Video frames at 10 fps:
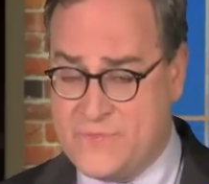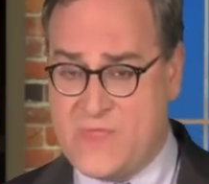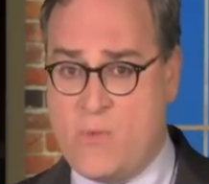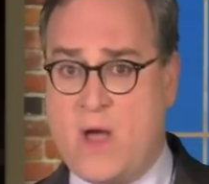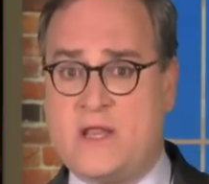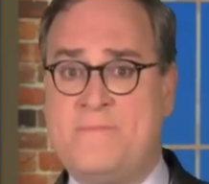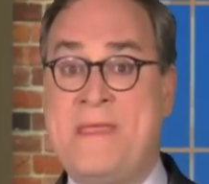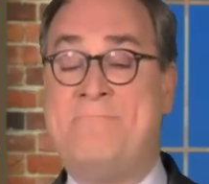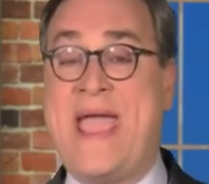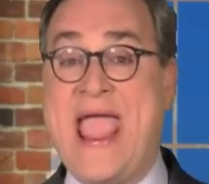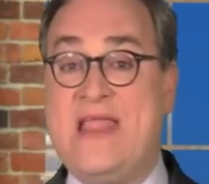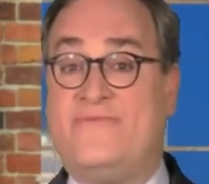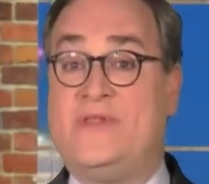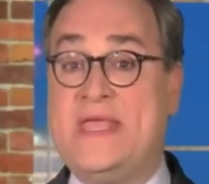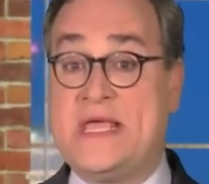They want it to be
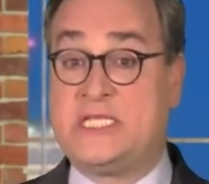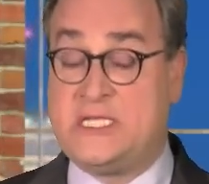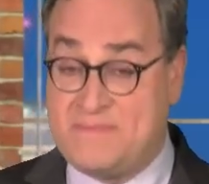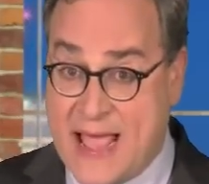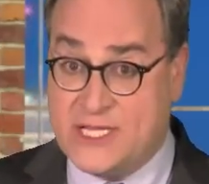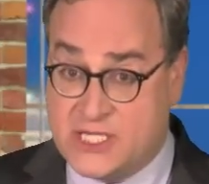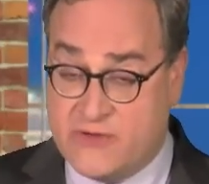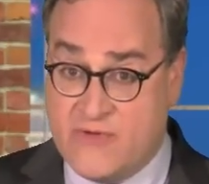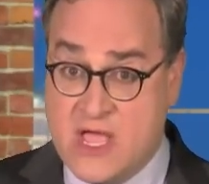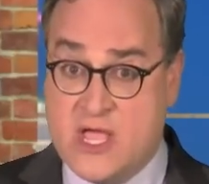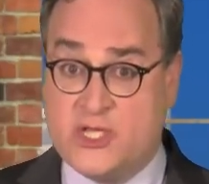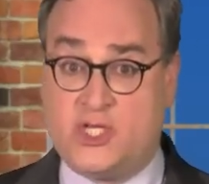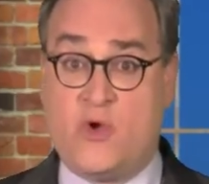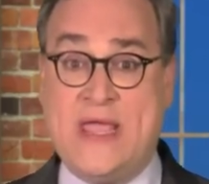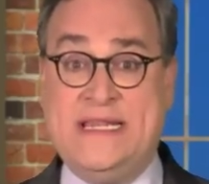painfully expensive,
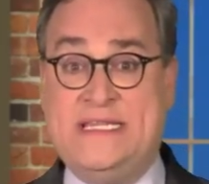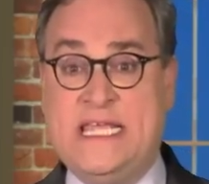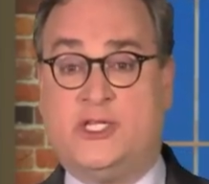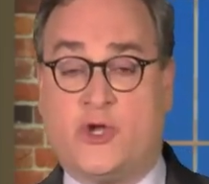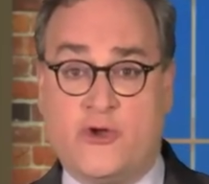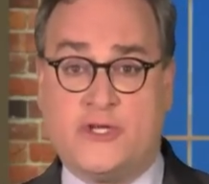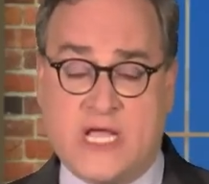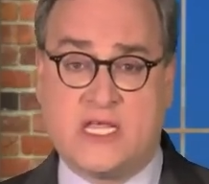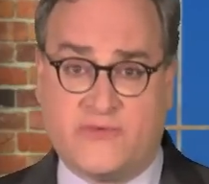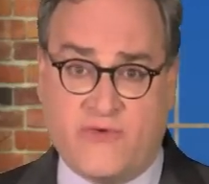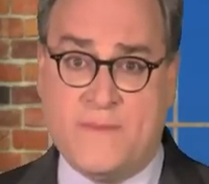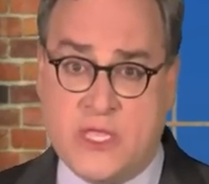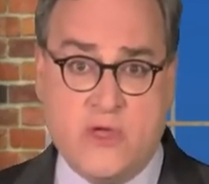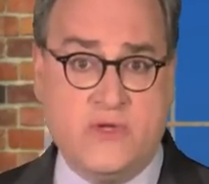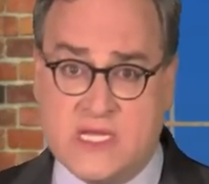so it deters us from
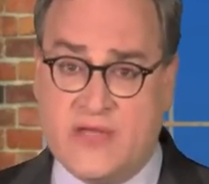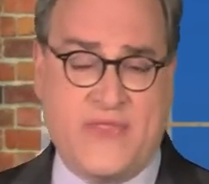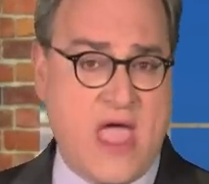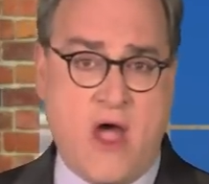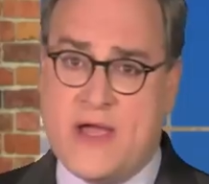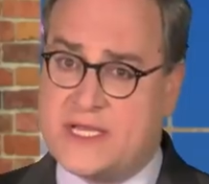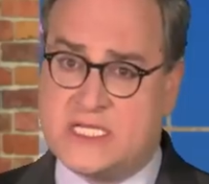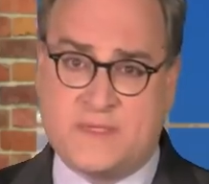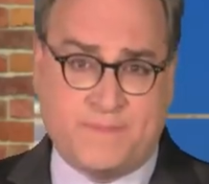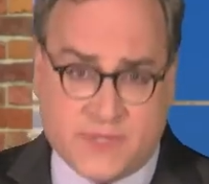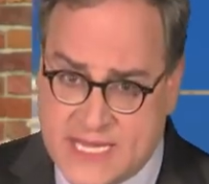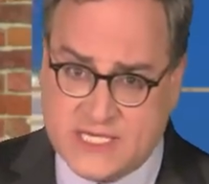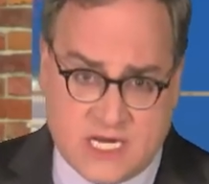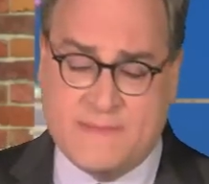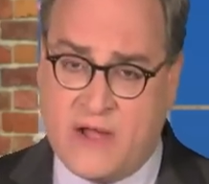using it. They are
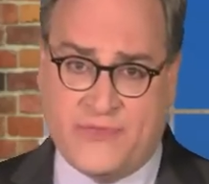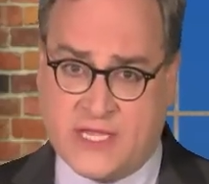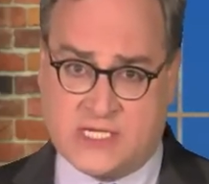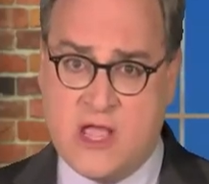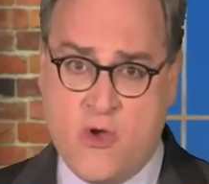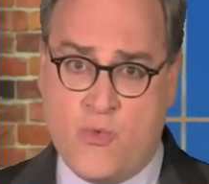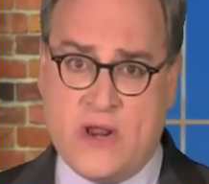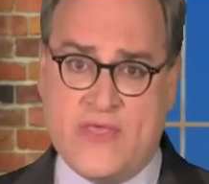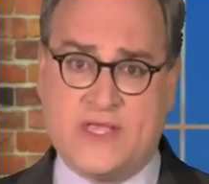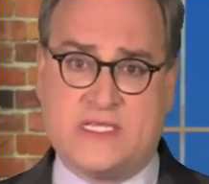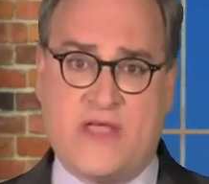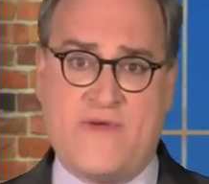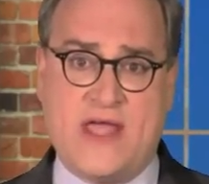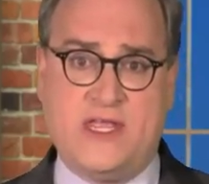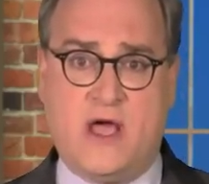explicit about this. What do you think
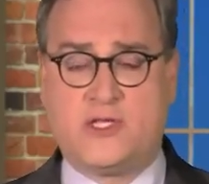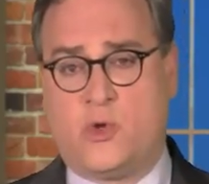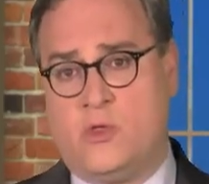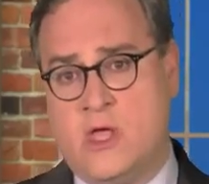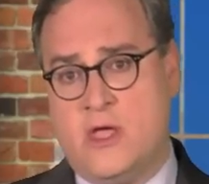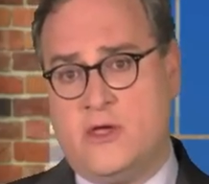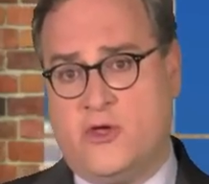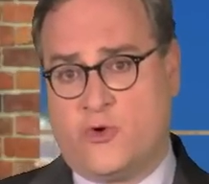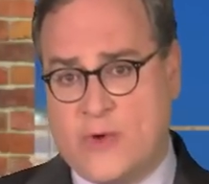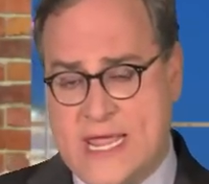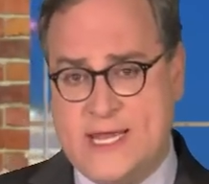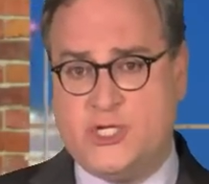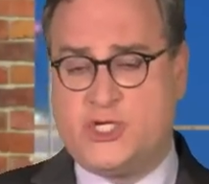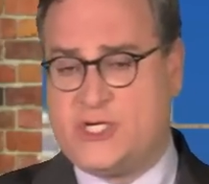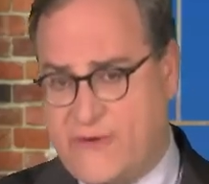Stéphane Dion's whole green
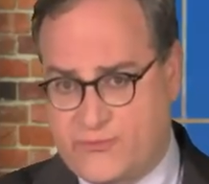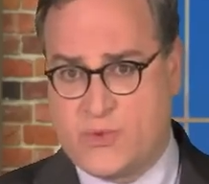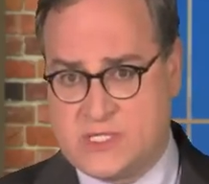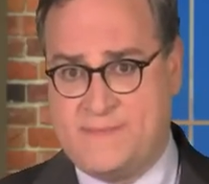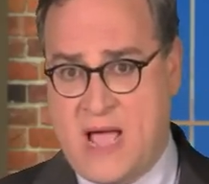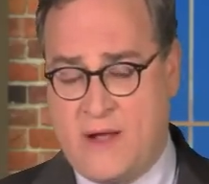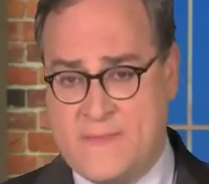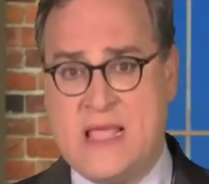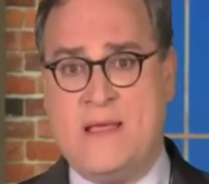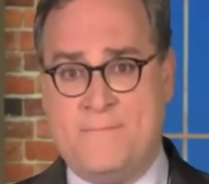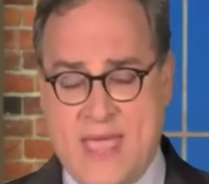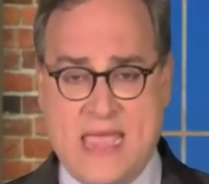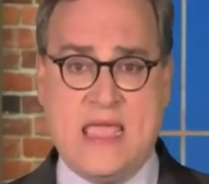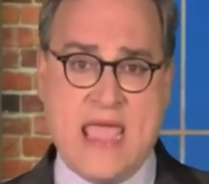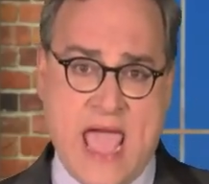shift was about?
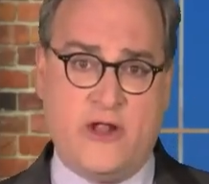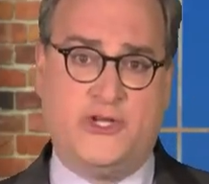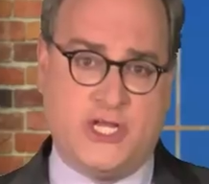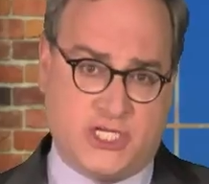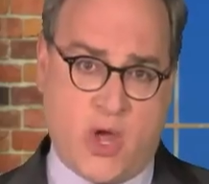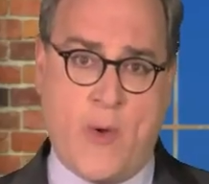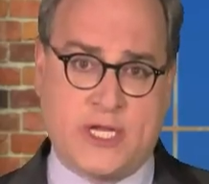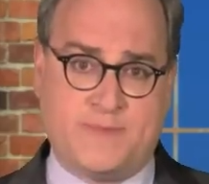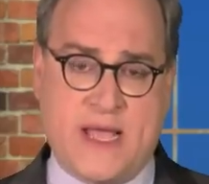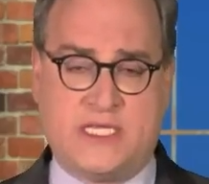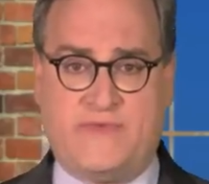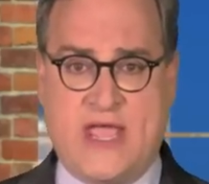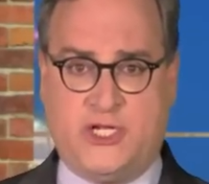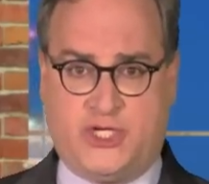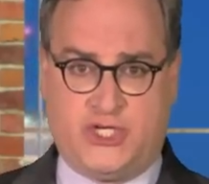Making energy so expensive
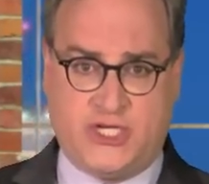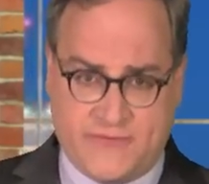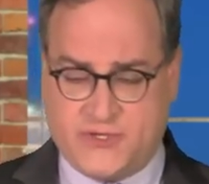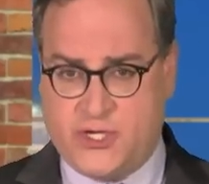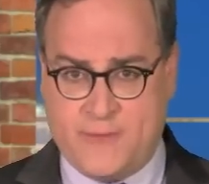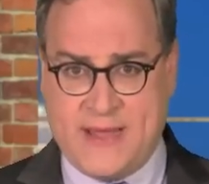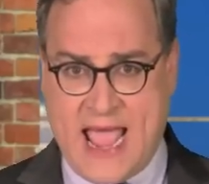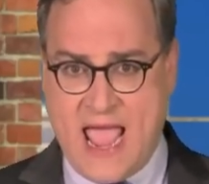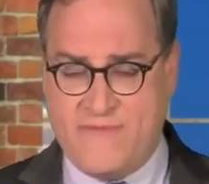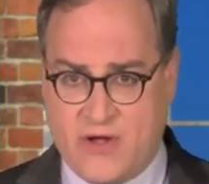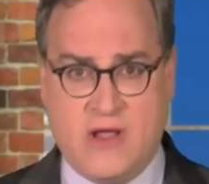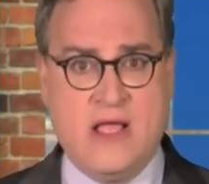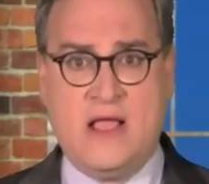it shifts your behavior.